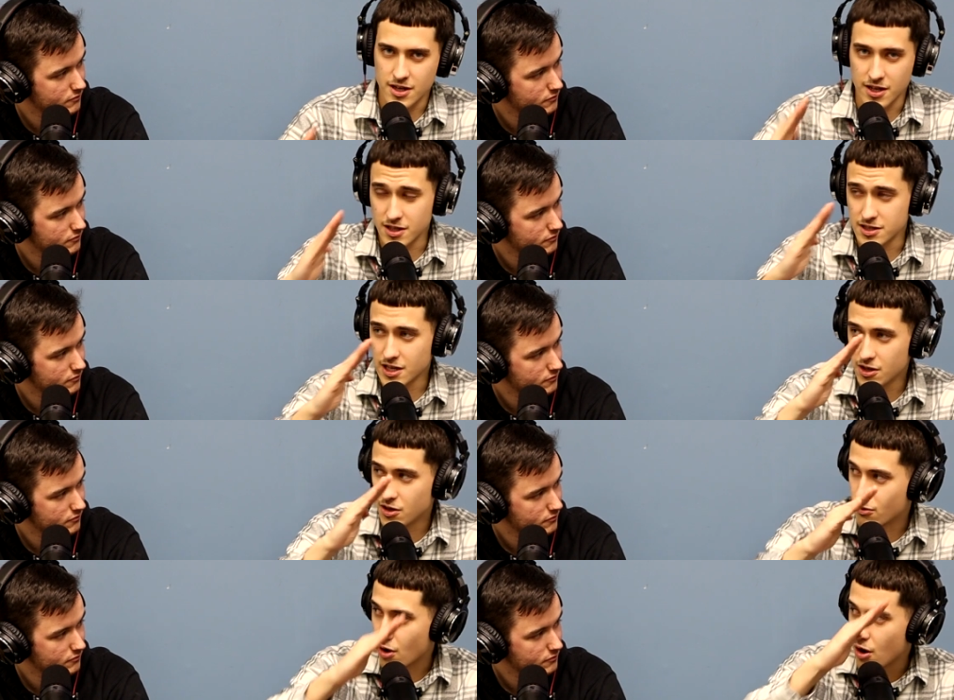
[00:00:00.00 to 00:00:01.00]
Speaker 1: going to continue
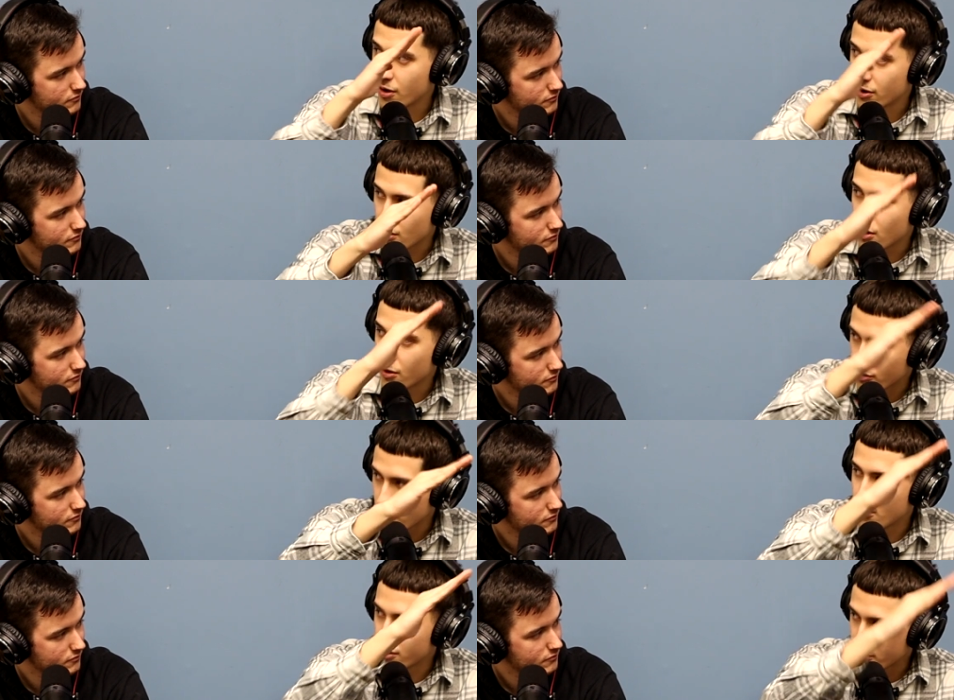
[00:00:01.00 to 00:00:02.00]
to grow and grow and
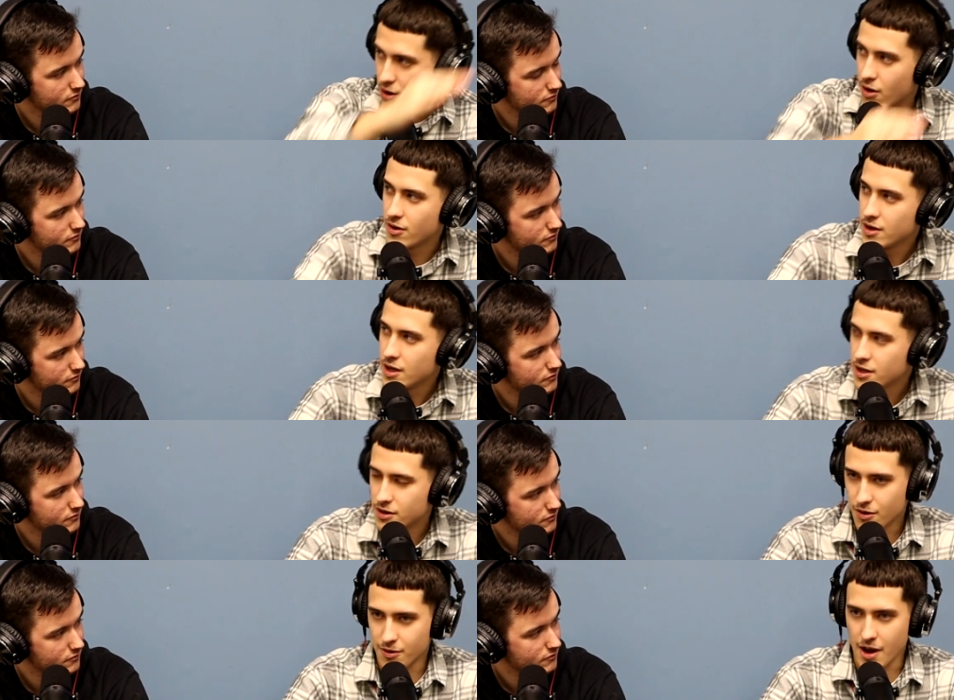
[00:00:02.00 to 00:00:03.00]
grow and grow.
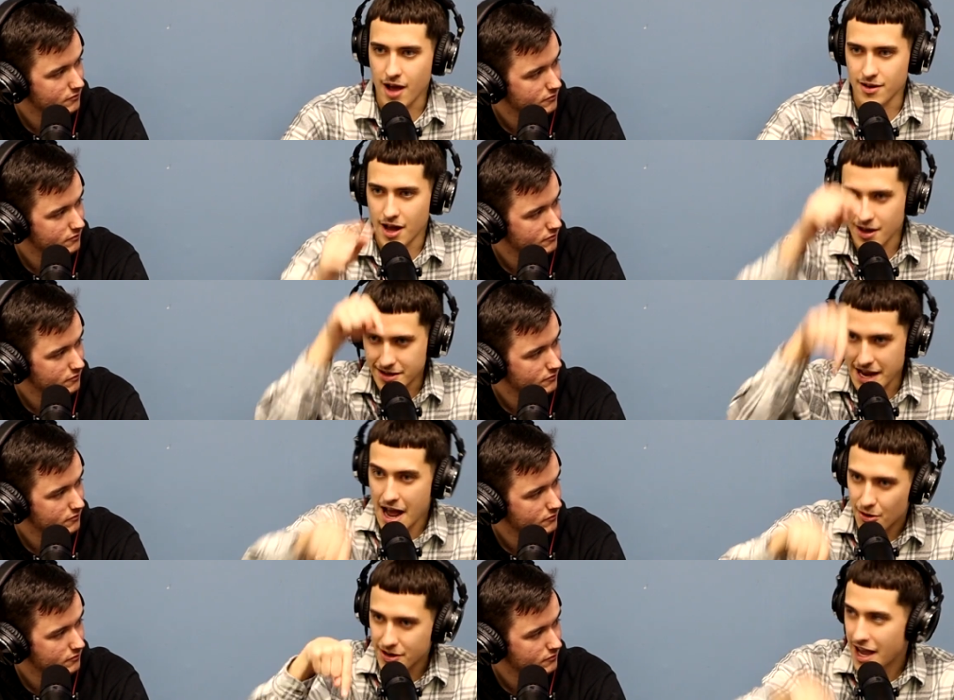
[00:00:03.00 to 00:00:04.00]
You know, not not
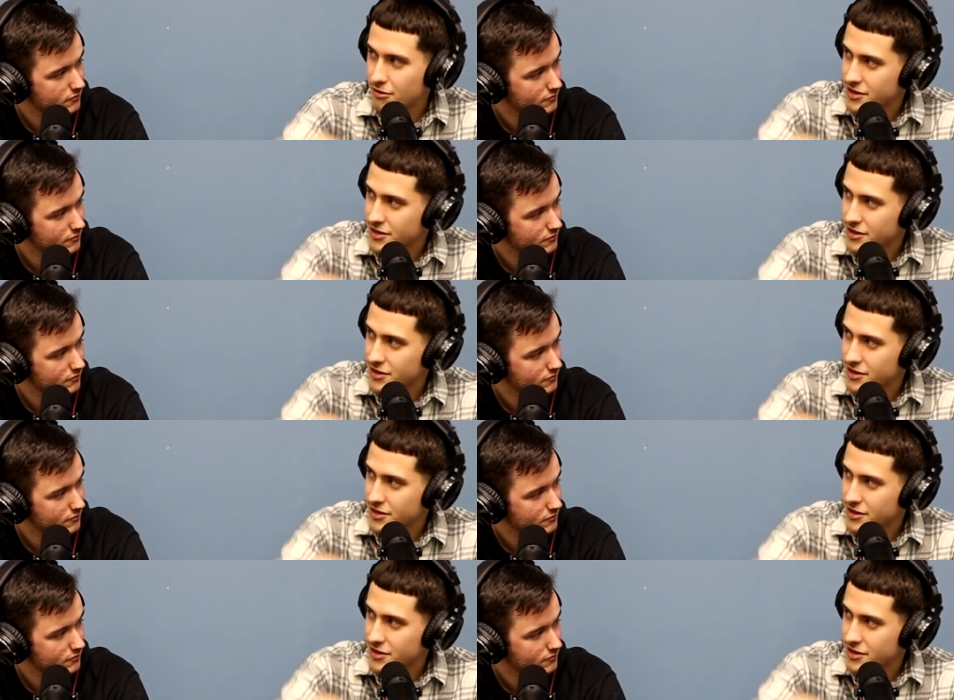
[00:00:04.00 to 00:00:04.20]
down, down,